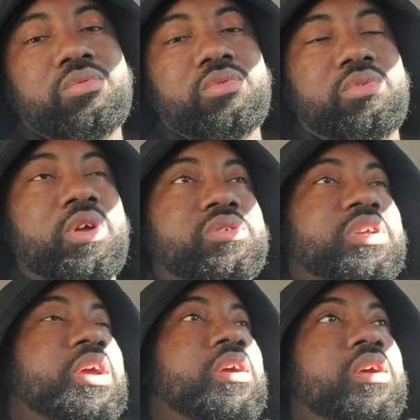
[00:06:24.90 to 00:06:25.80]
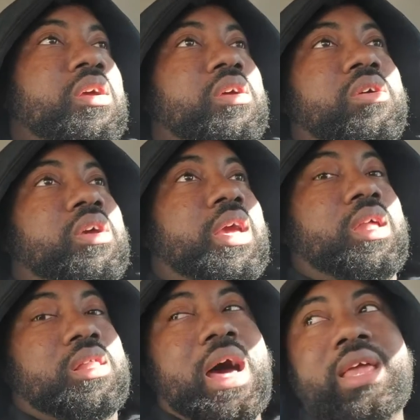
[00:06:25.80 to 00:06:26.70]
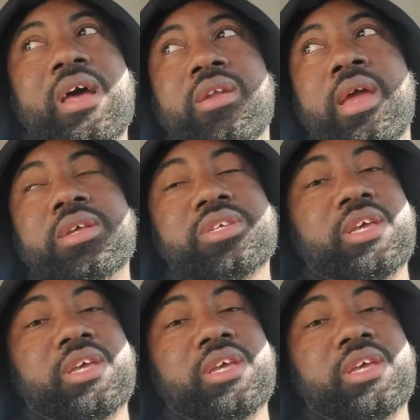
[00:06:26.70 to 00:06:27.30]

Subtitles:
You know what I'm saying? And a lot of y'all niggas